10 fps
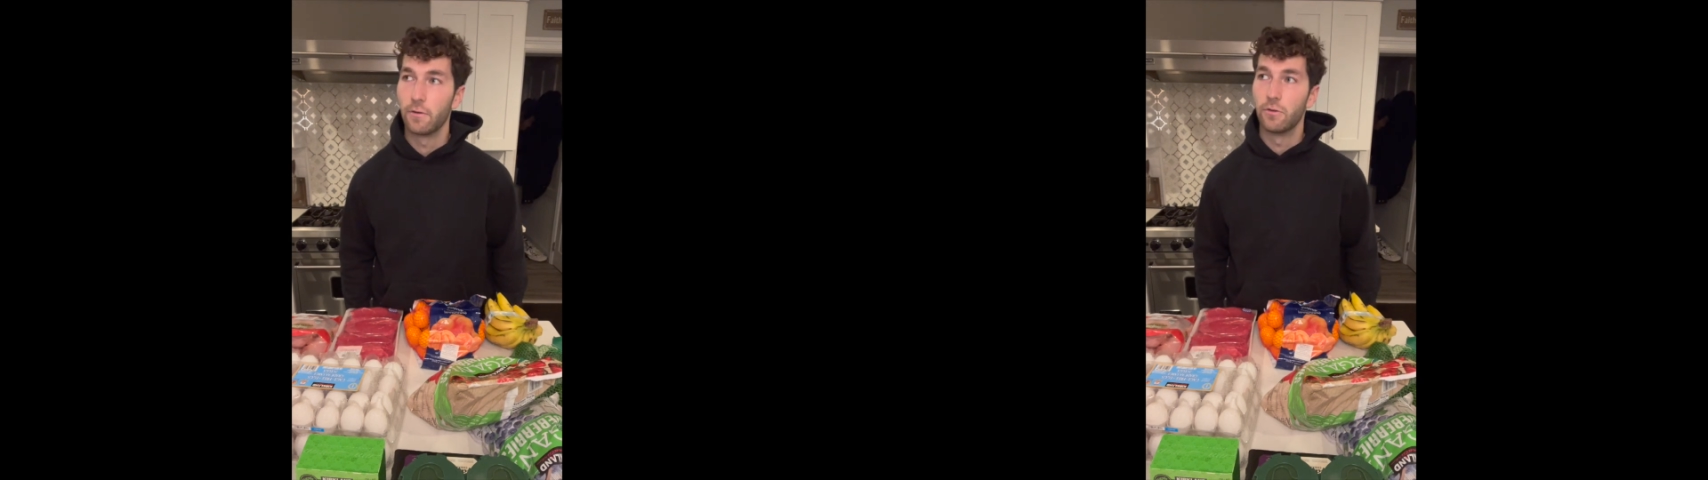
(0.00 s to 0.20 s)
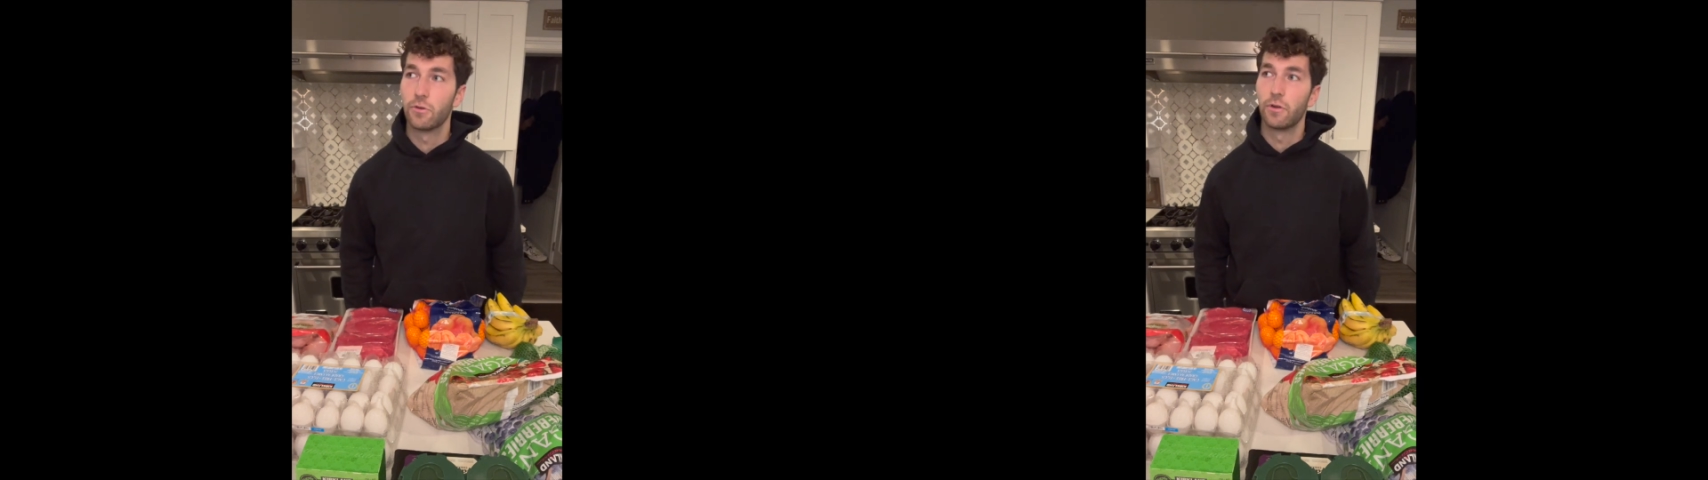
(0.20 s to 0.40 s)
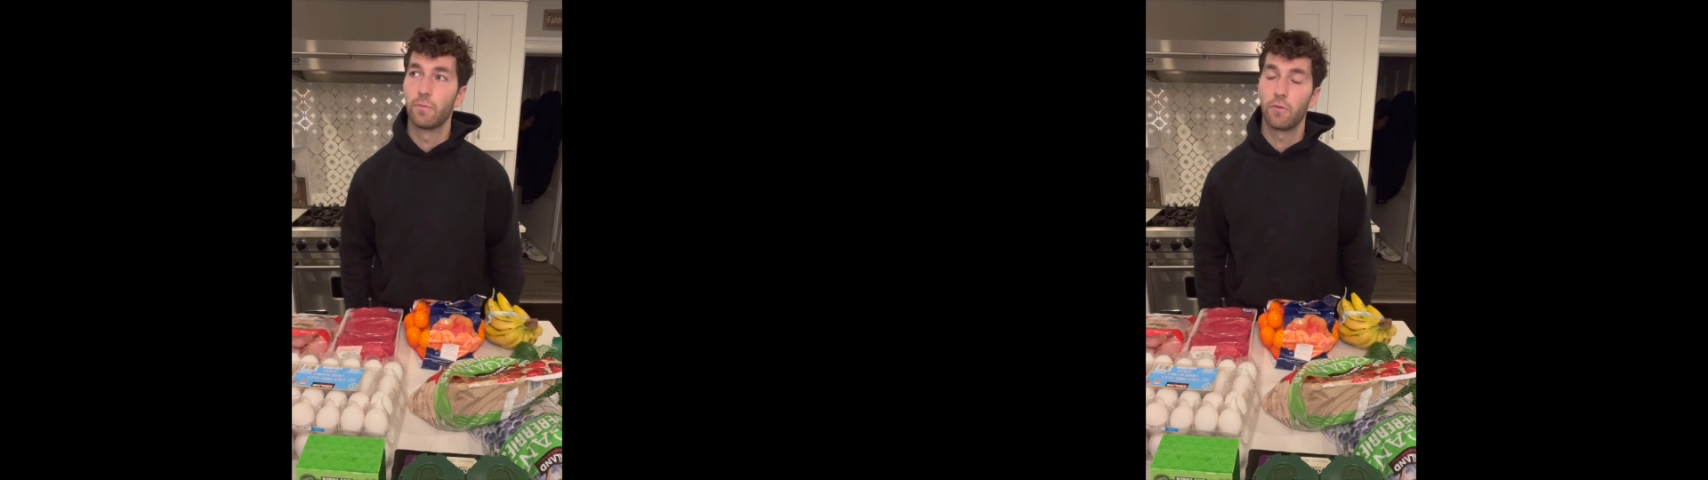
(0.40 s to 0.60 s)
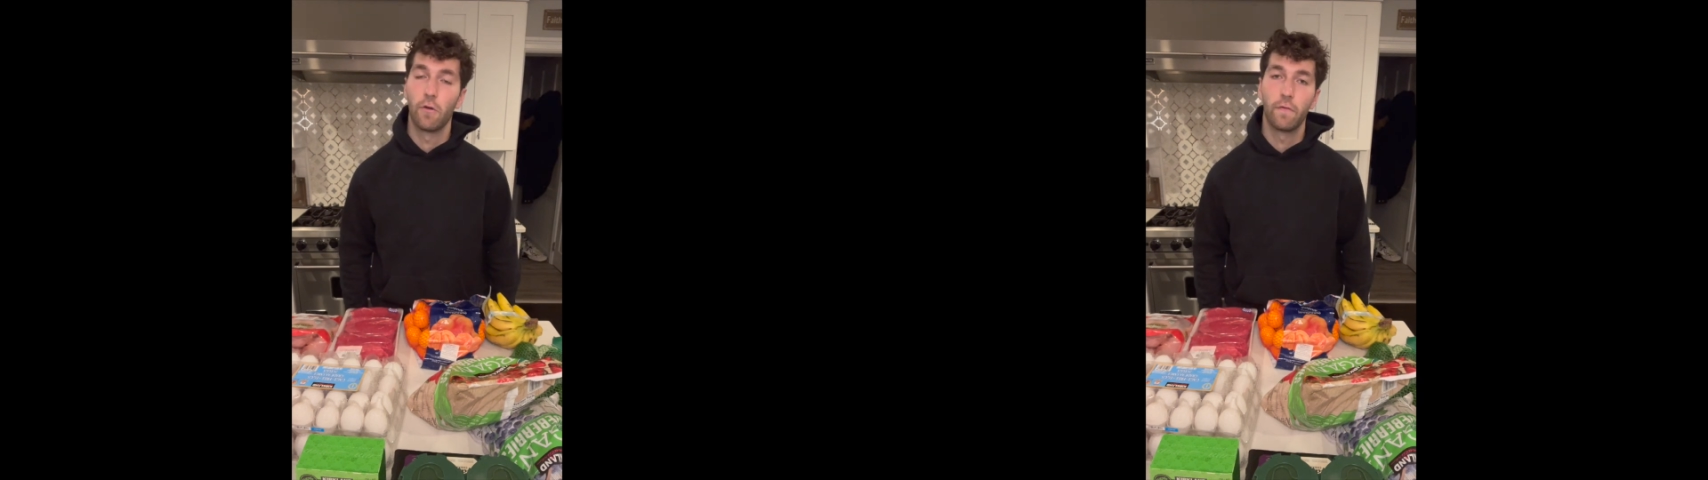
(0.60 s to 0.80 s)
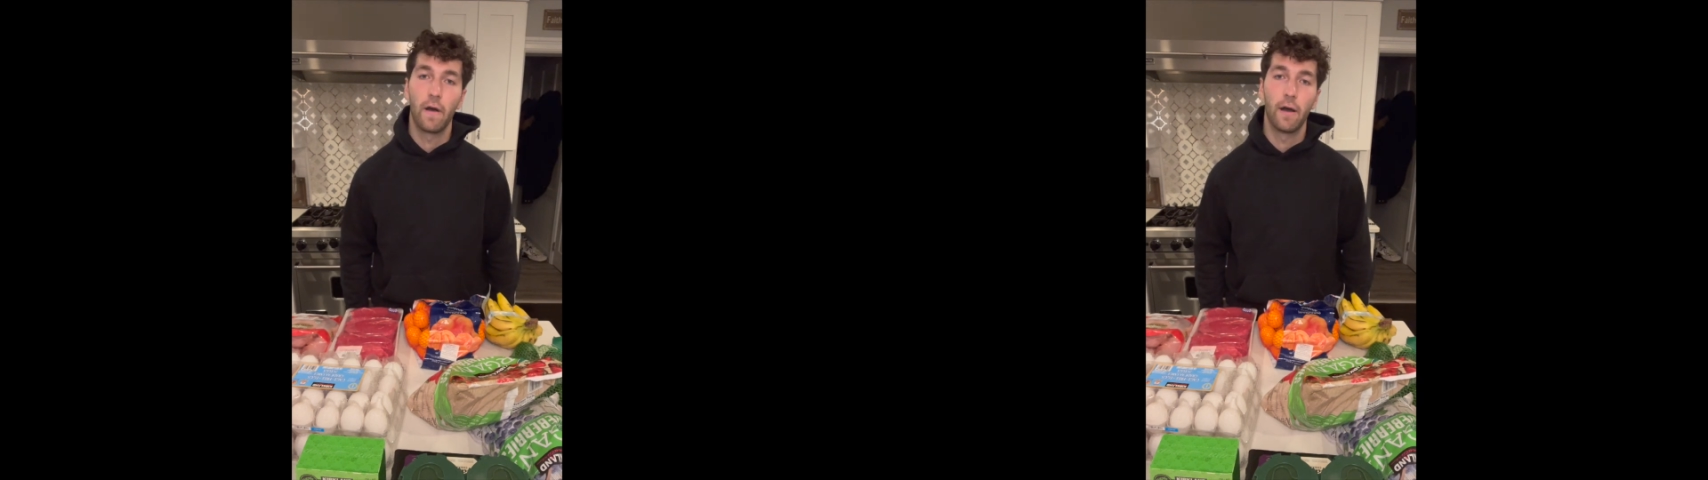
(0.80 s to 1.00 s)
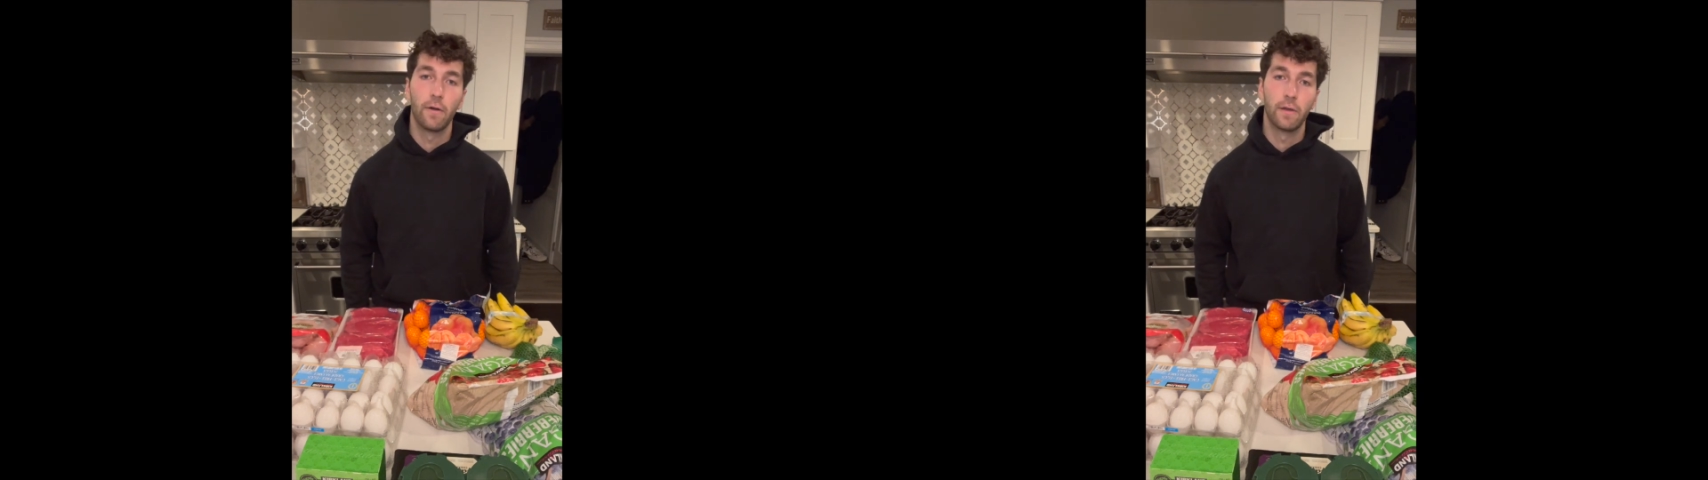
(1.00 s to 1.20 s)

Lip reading: nutrient profile